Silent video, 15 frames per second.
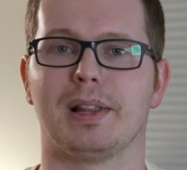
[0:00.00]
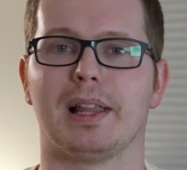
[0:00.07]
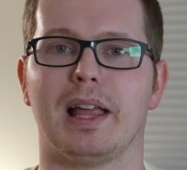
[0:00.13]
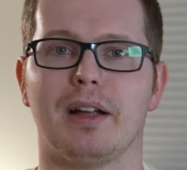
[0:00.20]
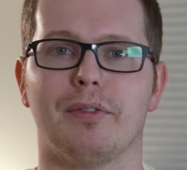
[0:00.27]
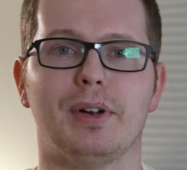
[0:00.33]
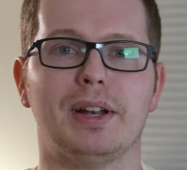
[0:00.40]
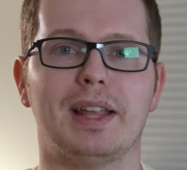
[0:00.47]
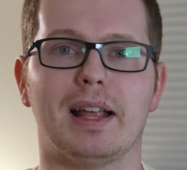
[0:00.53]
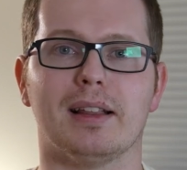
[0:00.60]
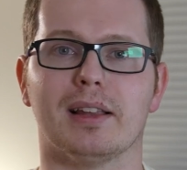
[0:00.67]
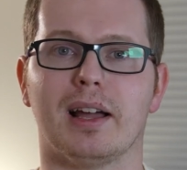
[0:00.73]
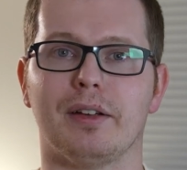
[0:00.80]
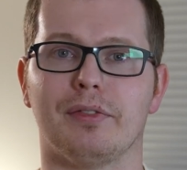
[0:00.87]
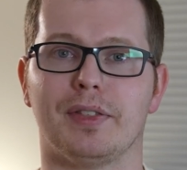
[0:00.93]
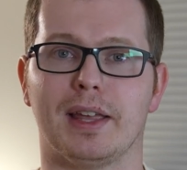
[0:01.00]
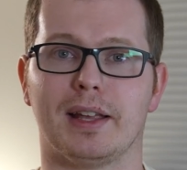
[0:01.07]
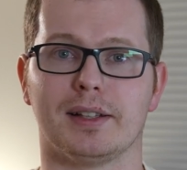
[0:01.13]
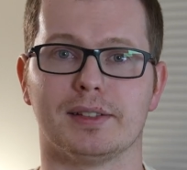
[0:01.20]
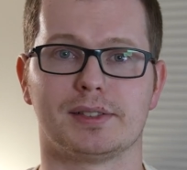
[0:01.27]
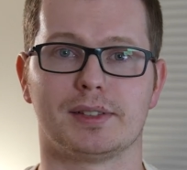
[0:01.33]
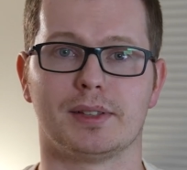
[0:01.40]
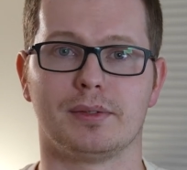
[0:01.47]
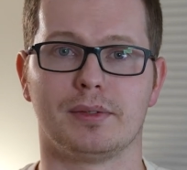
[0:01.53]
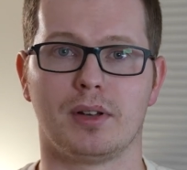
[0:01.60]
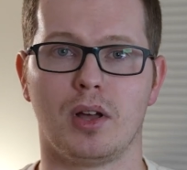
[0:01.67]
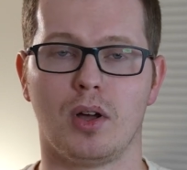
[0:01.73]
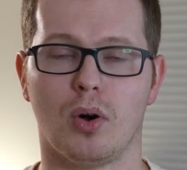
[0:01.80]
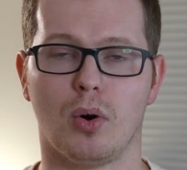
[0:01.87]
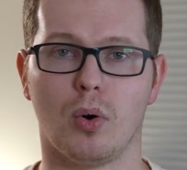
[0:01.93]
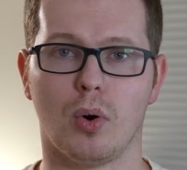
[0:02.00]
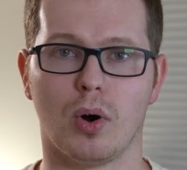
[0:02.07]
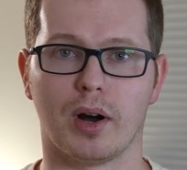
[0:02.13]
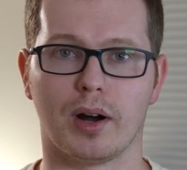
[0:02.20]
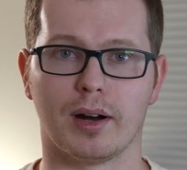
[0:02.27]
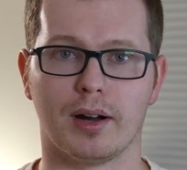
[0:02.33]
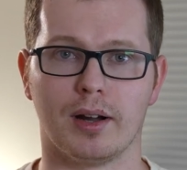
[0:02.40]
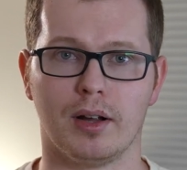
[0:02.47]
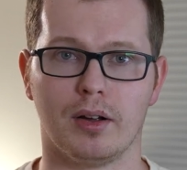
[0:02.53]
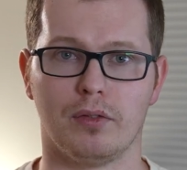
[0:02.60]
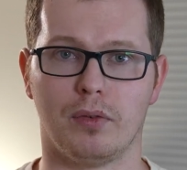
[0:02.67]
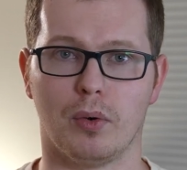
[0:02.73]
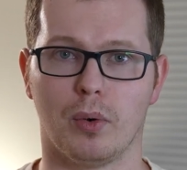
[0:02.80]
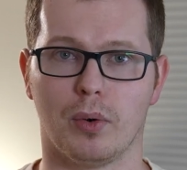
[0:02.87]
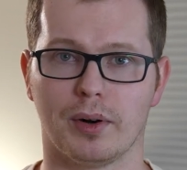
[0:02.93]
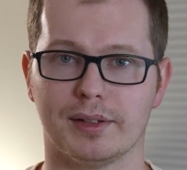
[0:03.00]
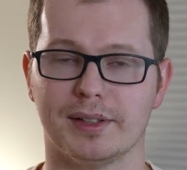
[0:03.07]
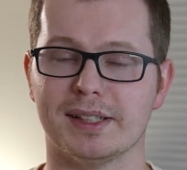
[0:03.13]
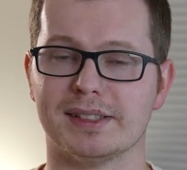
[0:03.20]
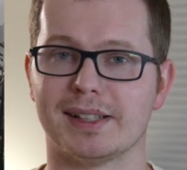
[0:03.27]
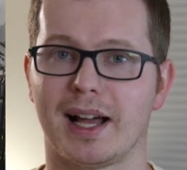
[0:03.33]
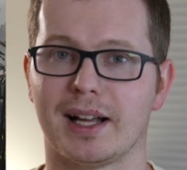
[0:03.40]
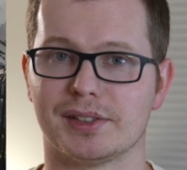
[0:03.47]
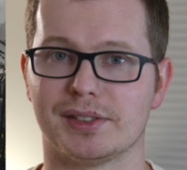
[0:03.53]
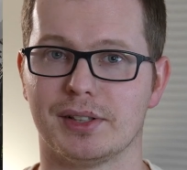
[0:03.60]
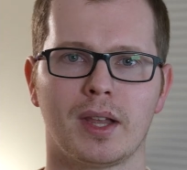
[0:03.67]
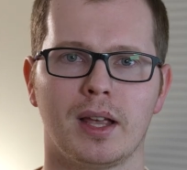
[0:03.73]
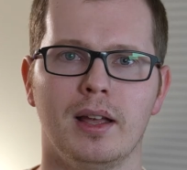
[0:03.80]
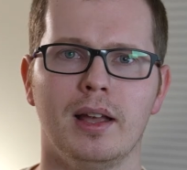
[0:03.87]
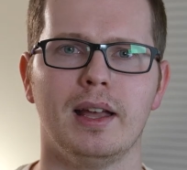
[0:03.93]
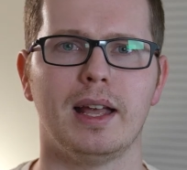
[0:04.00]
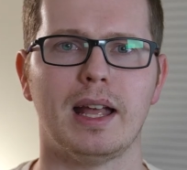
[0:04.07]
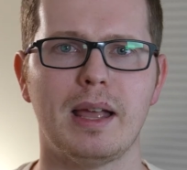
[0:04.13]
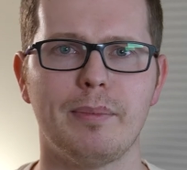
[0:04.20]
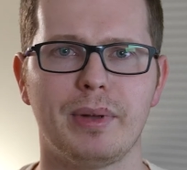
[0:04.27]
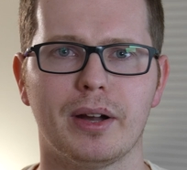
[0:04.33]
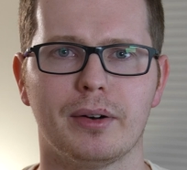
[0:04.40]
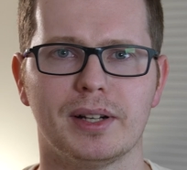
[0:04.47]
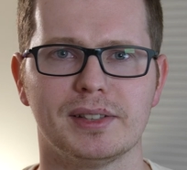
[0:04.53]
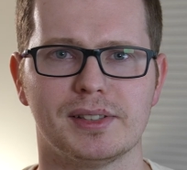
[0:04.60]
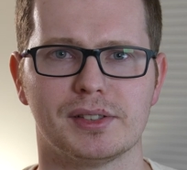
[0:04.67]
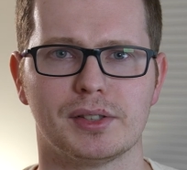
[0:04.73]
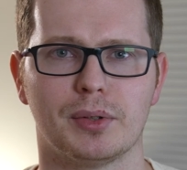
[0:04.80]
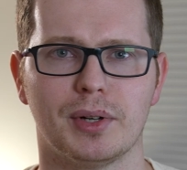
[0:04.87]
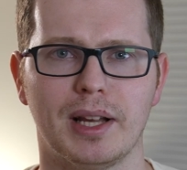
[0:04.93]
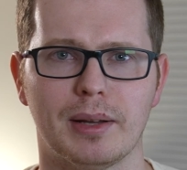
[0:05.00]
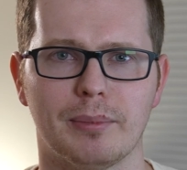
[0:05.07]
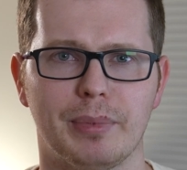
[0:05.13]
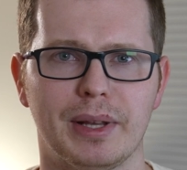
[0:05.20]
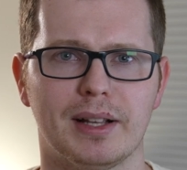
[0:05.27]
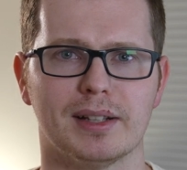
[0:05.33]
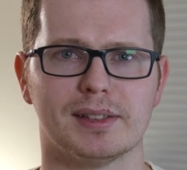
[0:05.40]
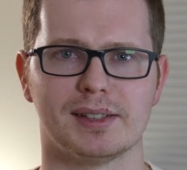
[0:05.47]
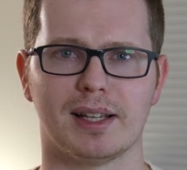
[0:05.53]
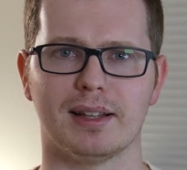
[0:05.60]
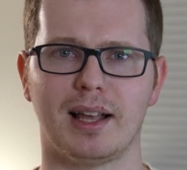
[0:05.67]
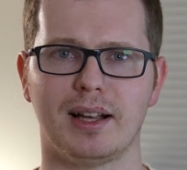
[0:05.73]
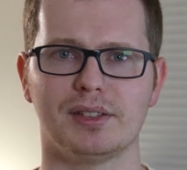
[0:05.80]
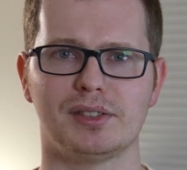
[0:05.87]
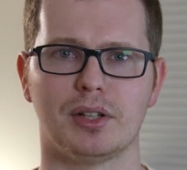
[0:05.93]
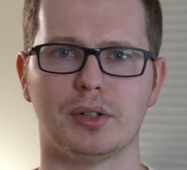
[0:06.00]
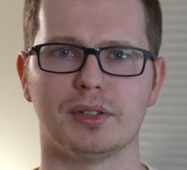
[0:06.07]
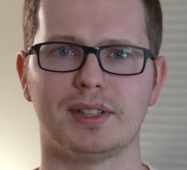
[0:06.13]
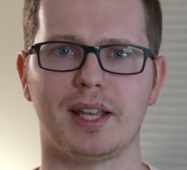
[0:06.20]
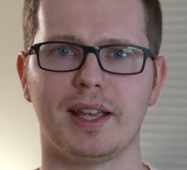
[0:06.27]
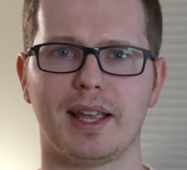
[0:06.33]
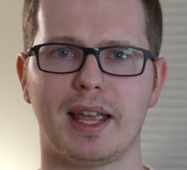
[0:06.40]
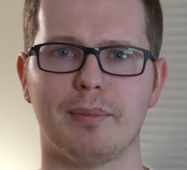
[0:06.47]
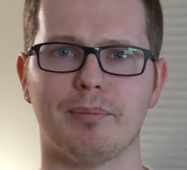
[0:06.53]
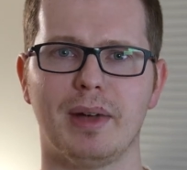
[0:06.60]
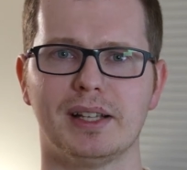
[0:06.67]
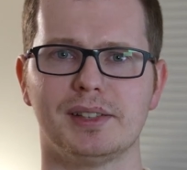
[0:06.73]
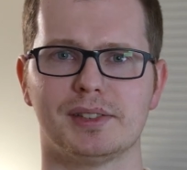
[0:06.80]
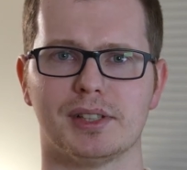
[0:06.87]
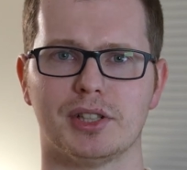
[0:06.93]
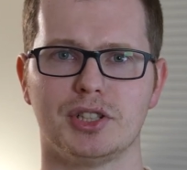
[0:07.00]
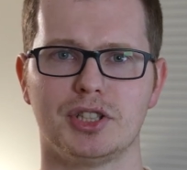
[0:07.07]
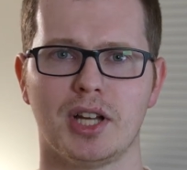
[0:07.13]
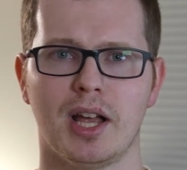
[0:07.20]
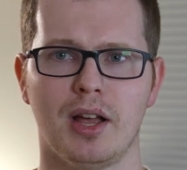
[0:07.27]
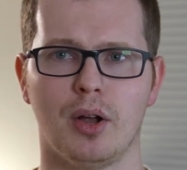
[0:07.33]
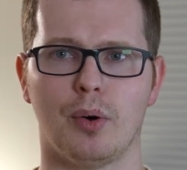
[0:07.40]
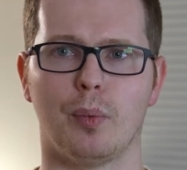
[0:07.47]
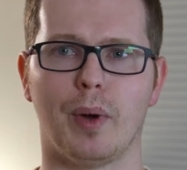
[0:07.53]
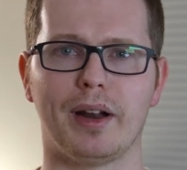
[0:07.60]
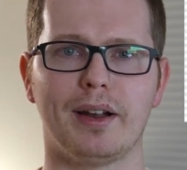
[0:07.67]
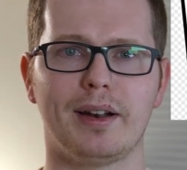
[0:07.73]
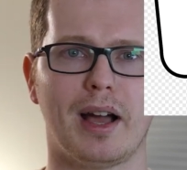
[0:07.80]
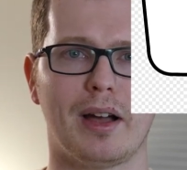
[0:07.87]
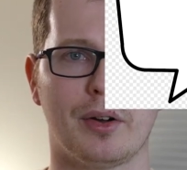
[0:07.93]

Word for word: everyday life things or for disaster. APRS is great because it allows you to take a message, write it out